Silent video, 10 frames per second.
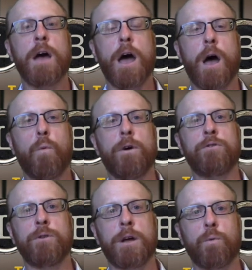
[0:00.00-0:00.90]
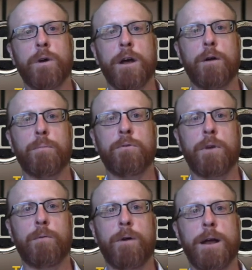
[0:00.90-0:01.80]
once you get a
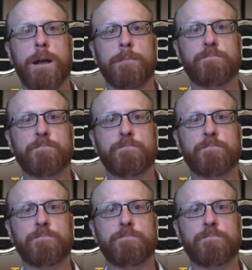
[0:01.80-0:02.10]
100% rating.